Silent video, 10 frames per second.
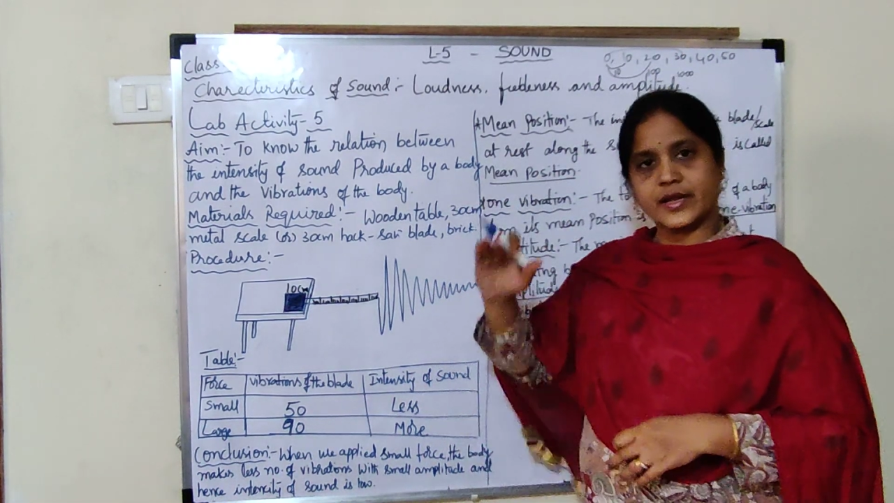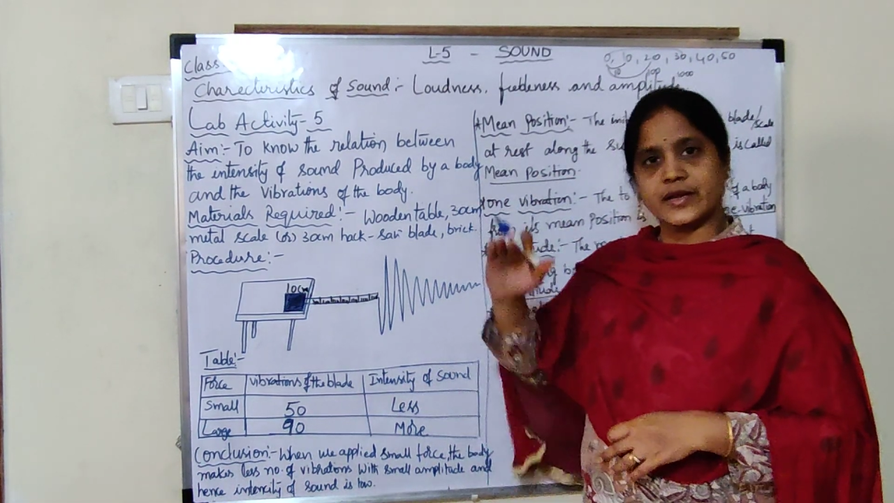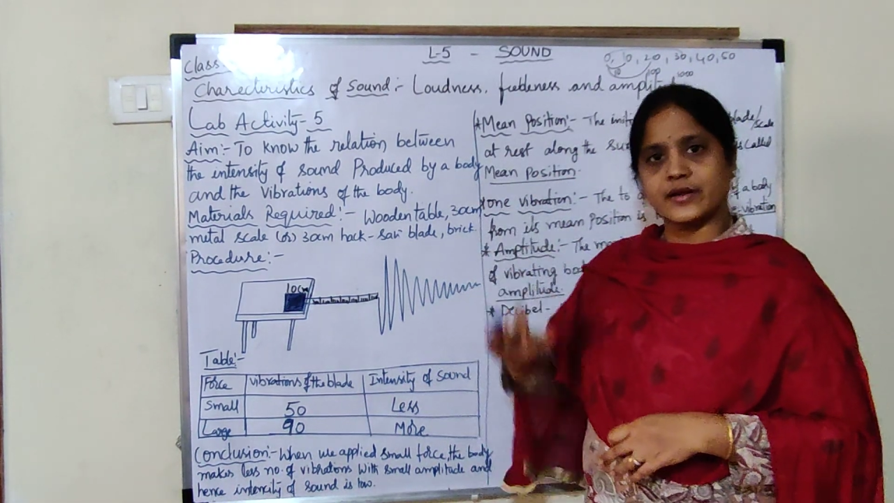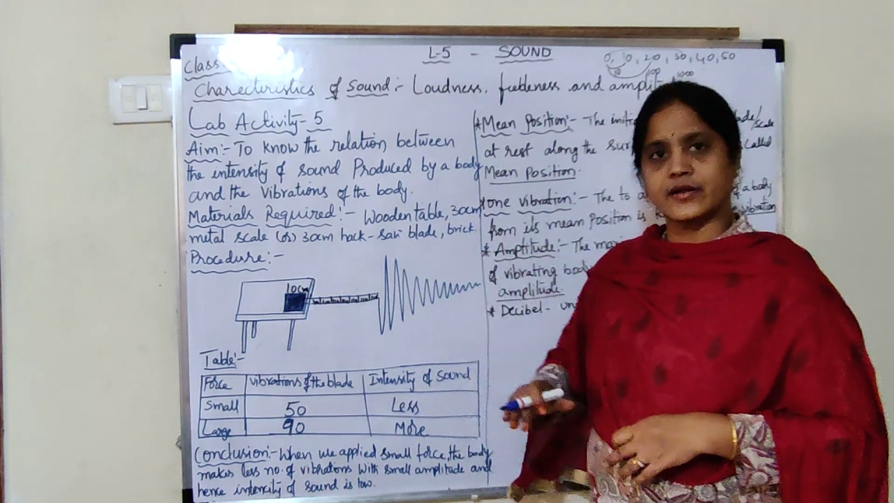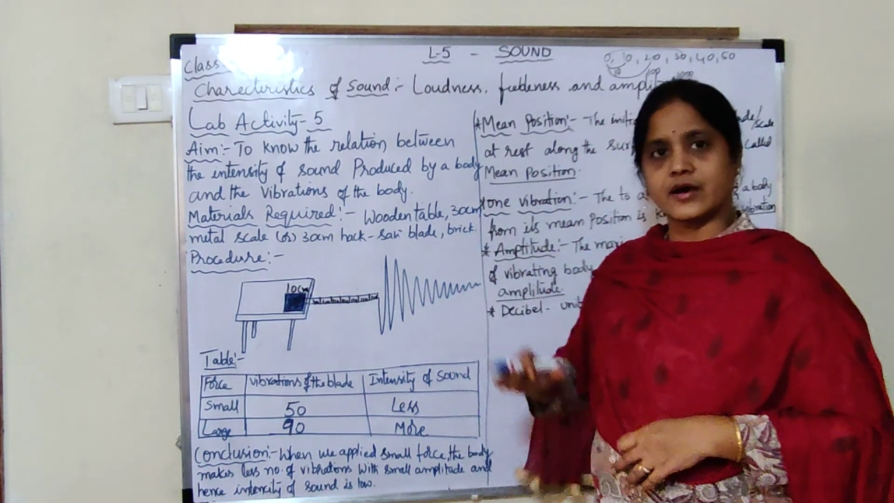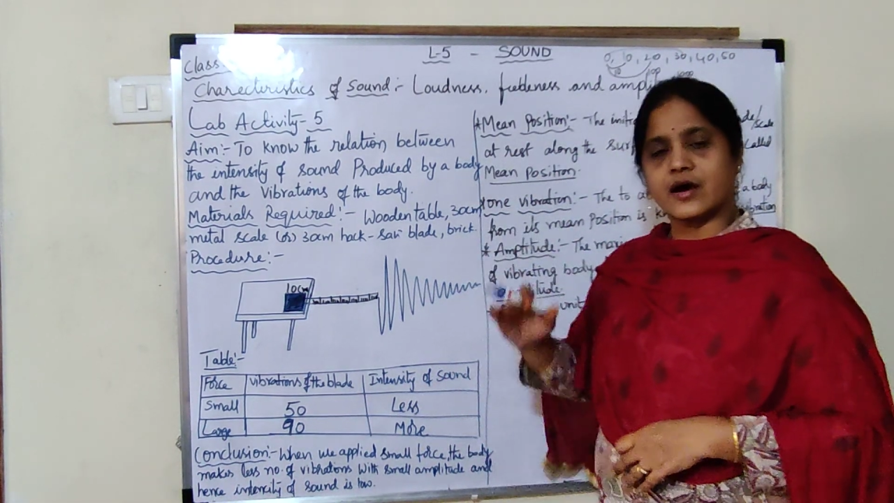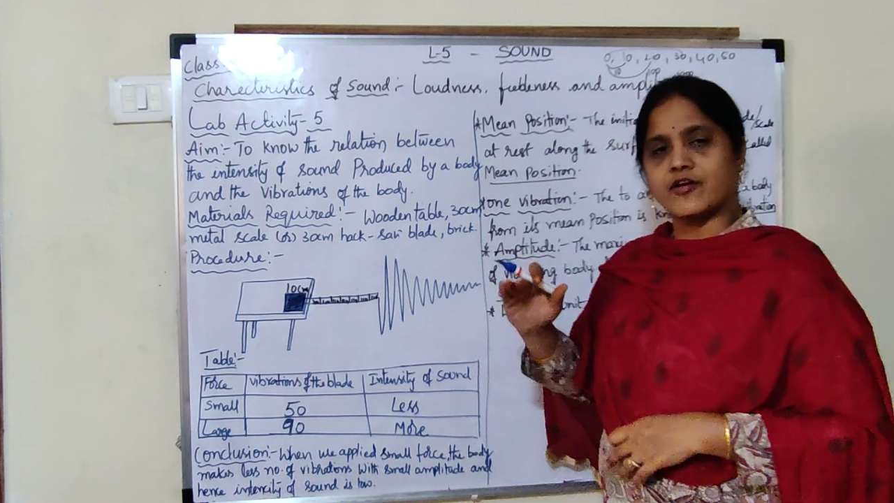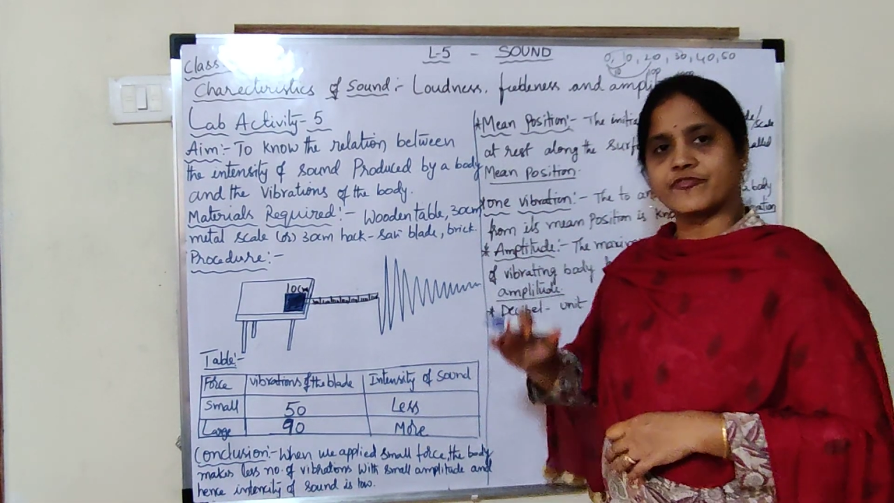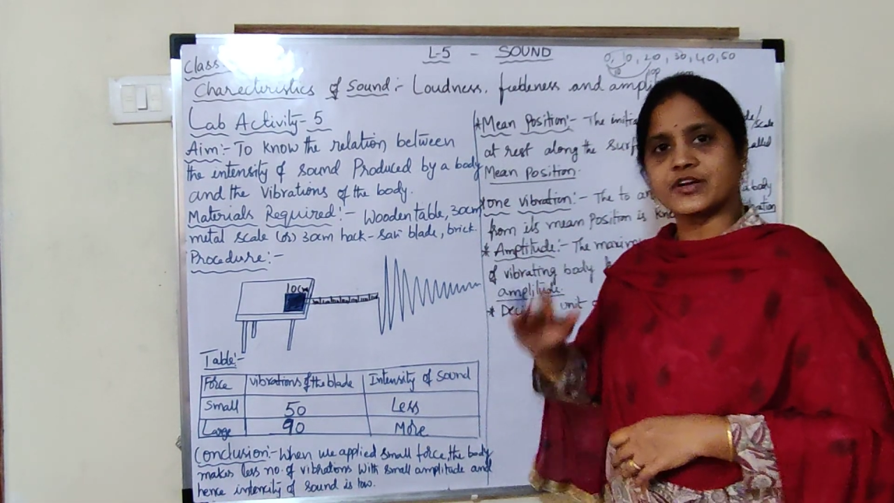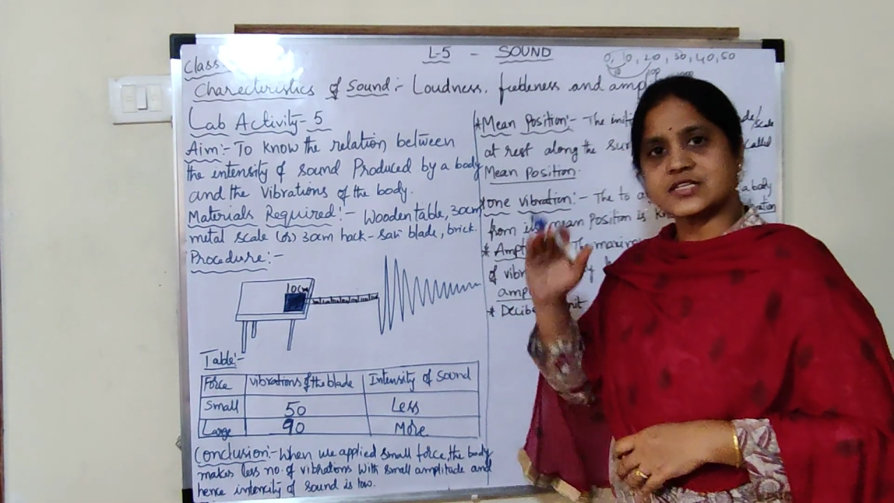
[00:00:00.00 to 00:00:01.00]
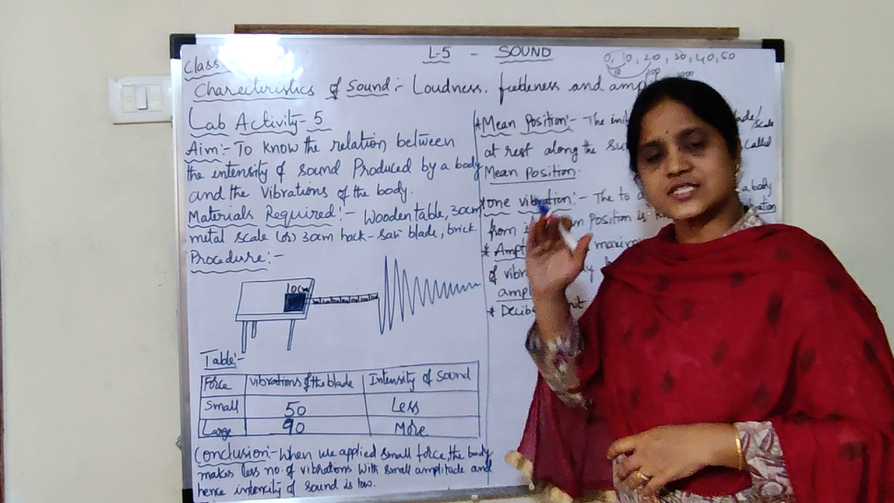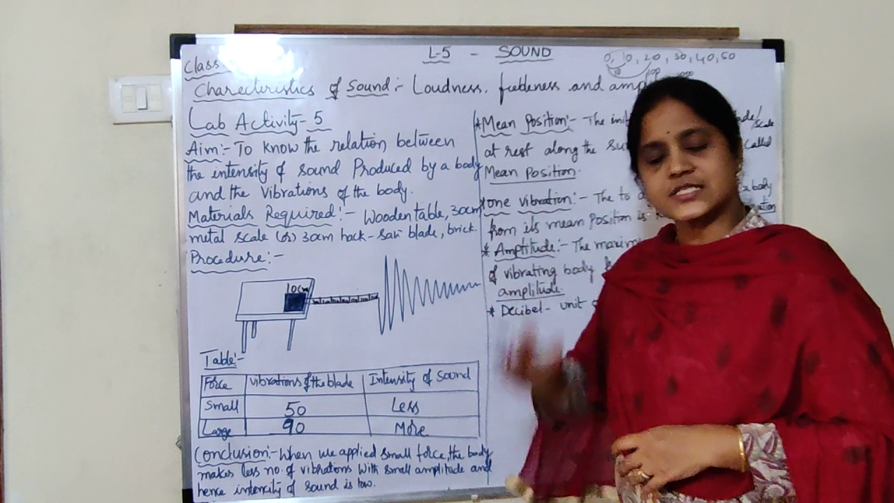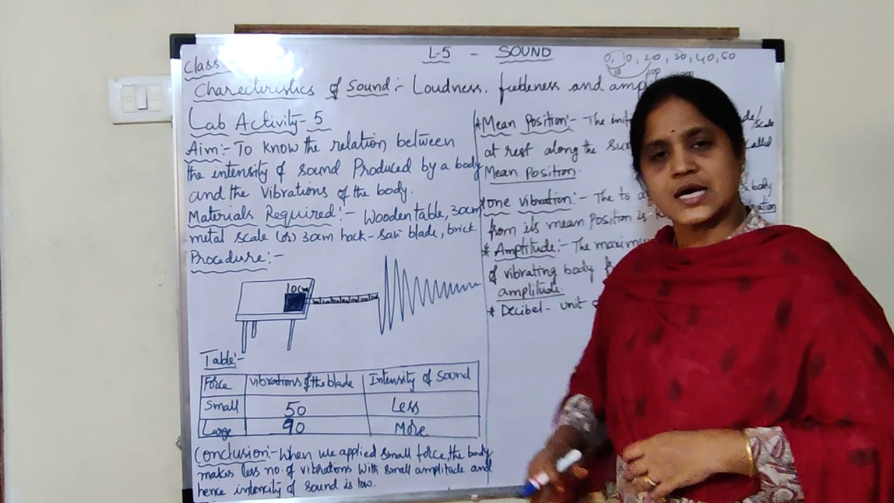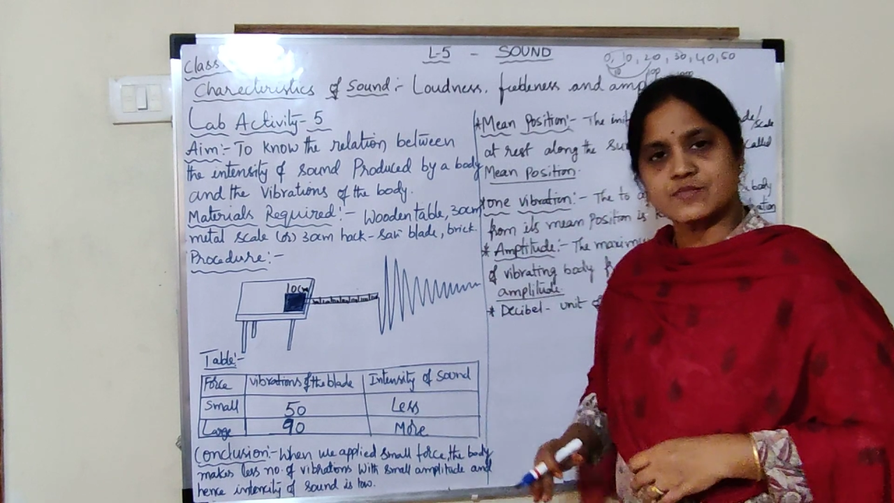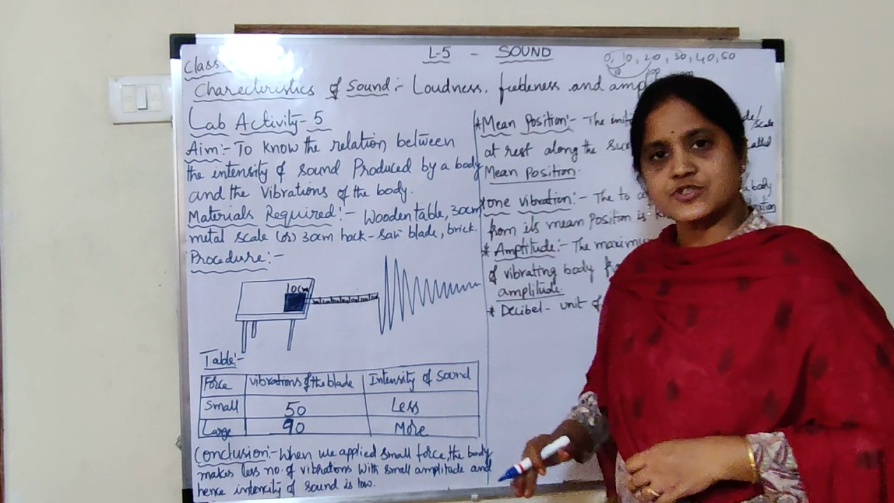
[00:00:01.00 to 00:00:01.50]
and after
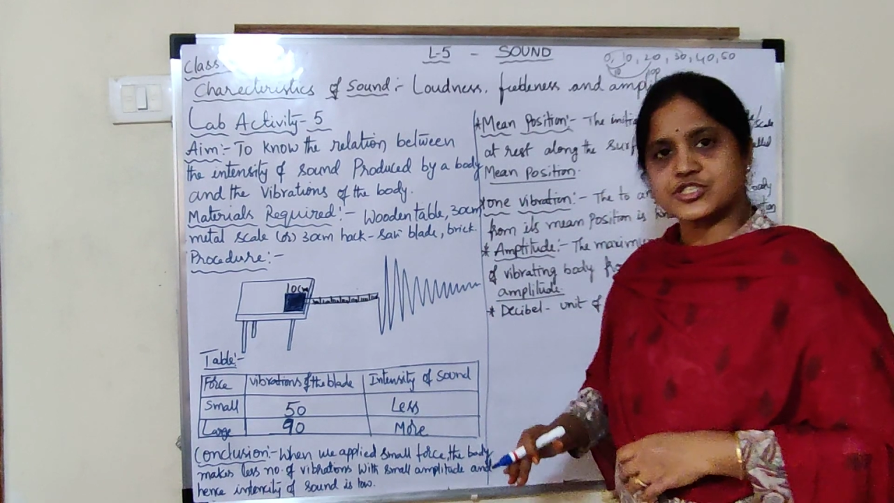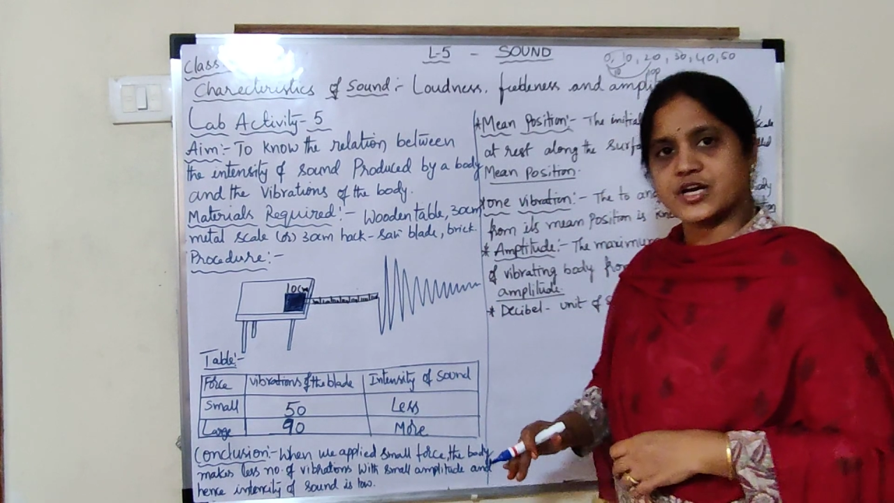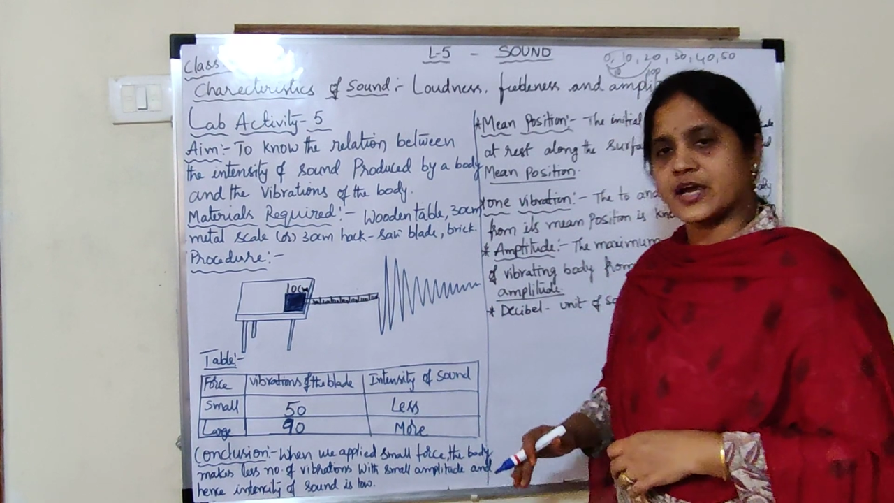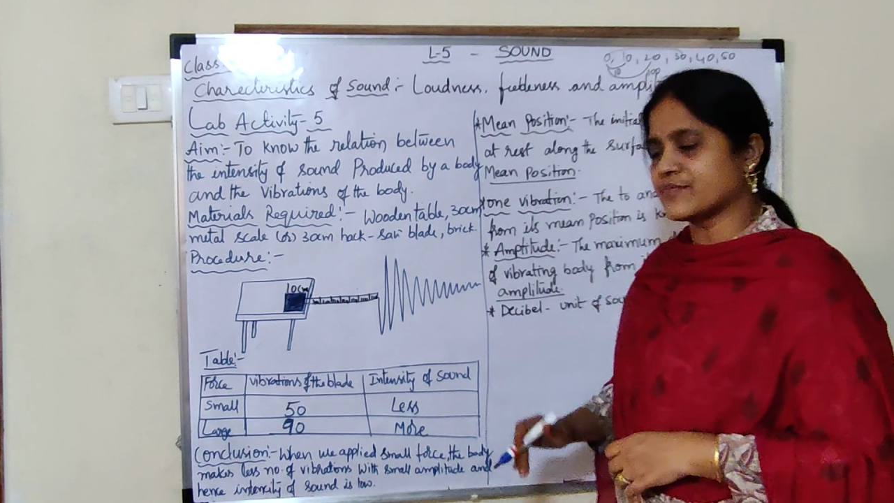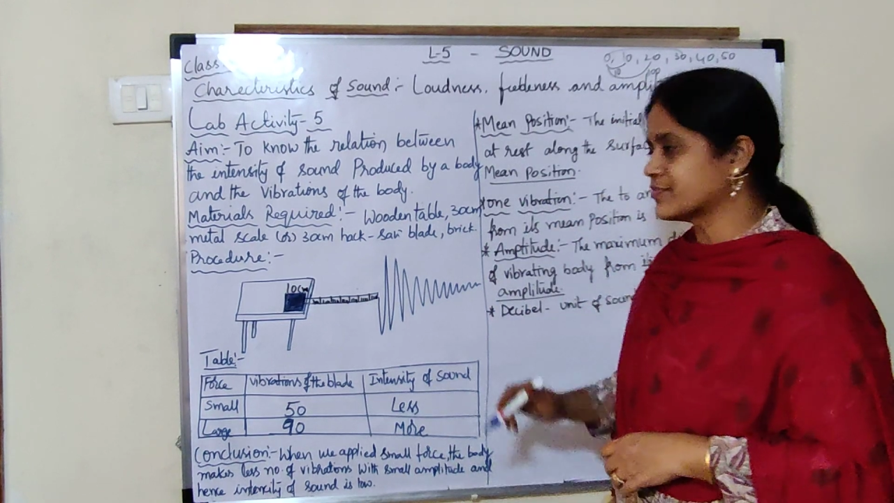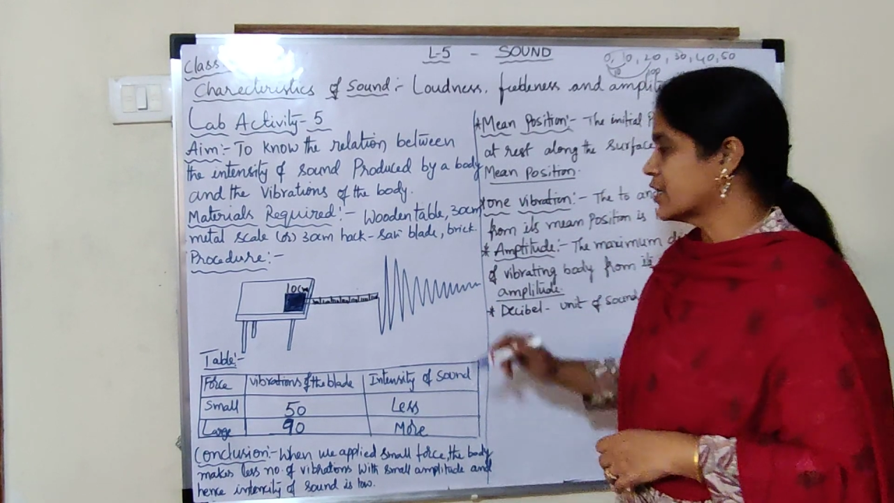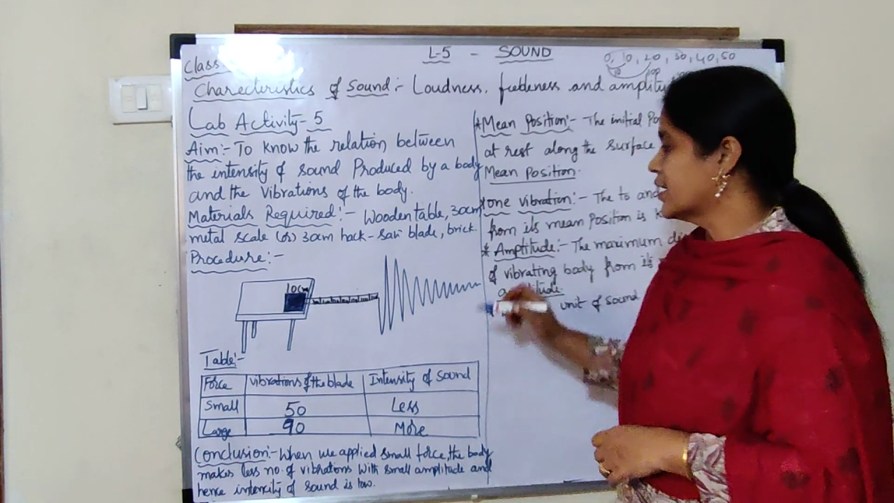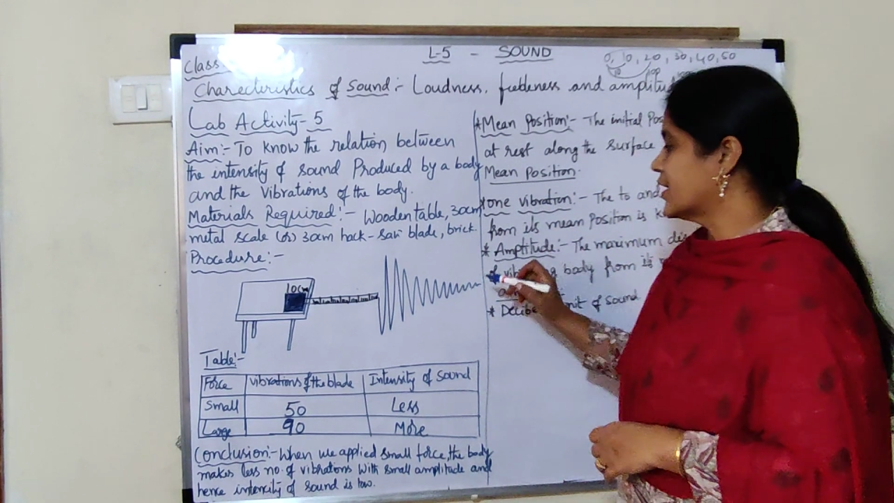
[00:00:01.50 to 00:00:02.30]
some time